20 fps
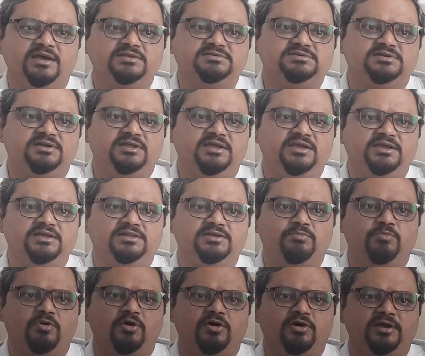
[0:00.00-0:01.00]
as lay
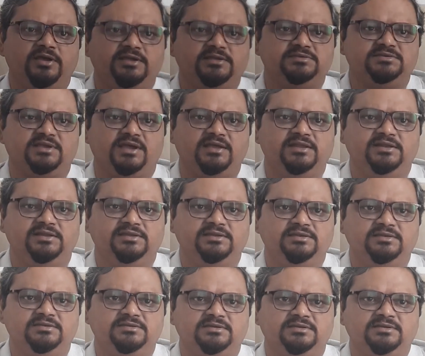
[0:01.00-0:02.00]
the boy
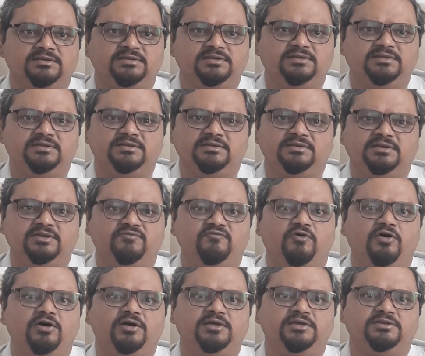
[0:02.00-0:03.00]
silent,
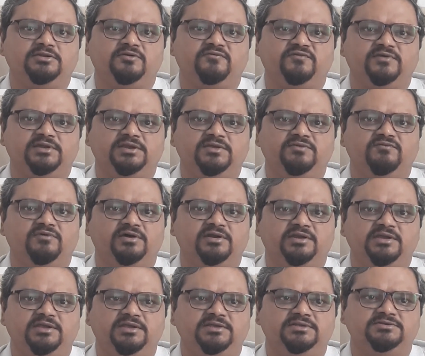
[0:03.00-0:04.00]
devoid of any
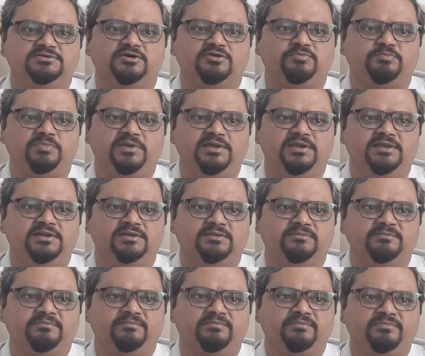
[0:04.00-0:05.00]
worries or
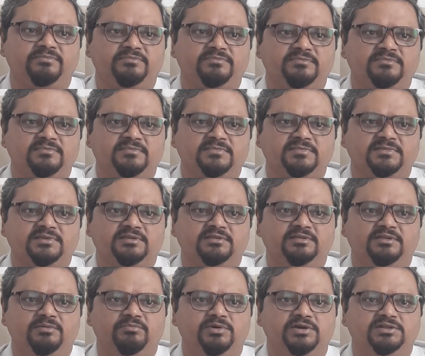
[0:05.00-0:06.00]
pain.
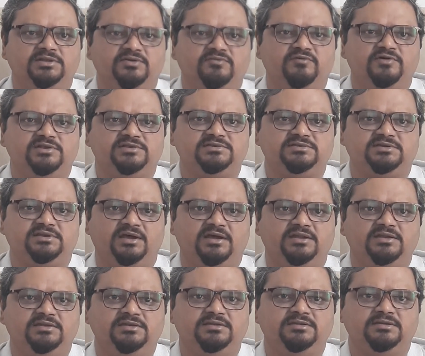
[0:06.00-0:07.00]
The mother was
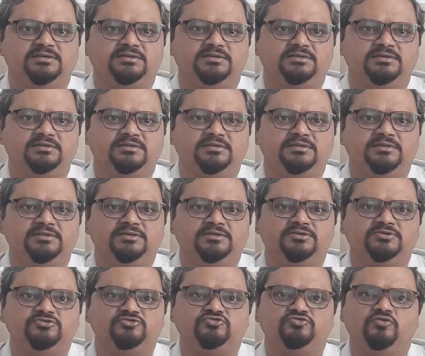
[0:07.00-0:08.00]
stunned,
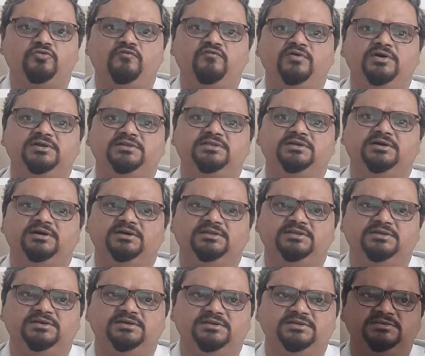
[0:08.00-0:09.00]
so were the
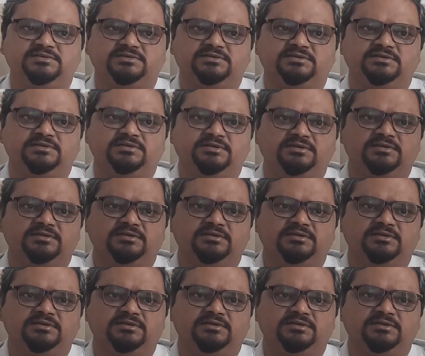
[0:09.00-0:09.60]
others.